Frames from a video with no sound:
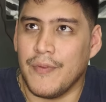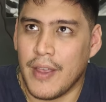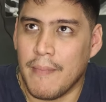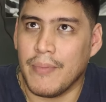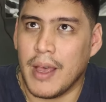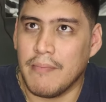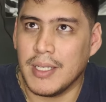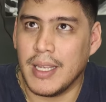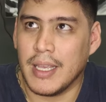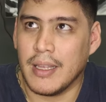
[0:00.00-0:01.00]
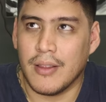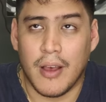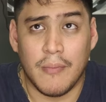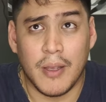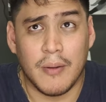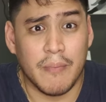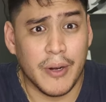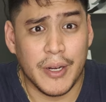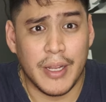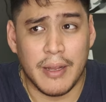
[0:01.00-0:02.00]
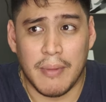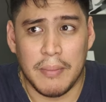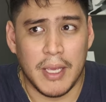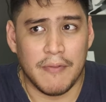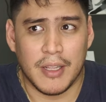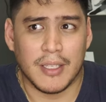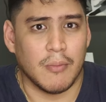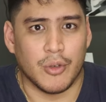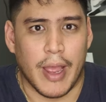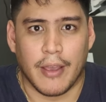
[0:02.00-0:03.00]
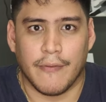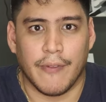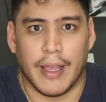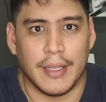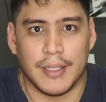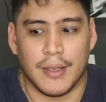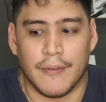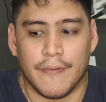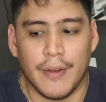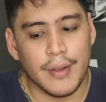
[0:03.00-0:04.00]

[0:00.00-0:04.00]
if I'm not mistaken, Hummingbird and maybe even some Dragonfly stuff.